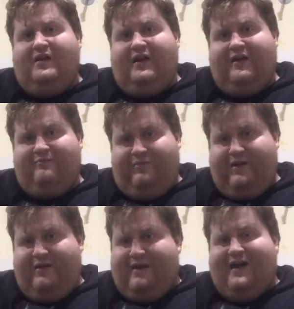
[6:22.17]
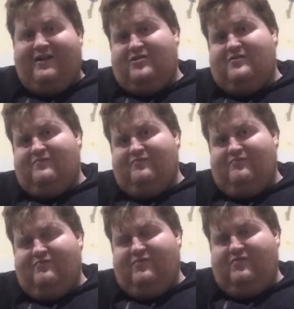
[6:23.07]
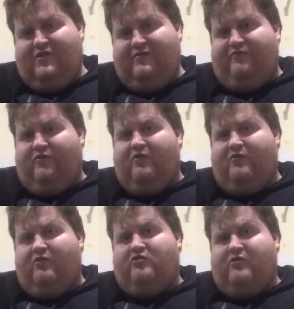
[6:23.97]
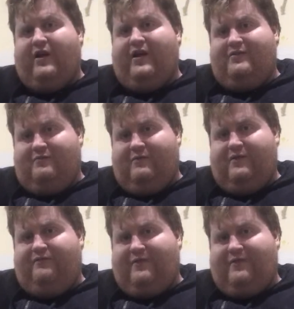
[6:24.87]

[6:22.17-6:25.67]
and pretty much you're in for a real treat with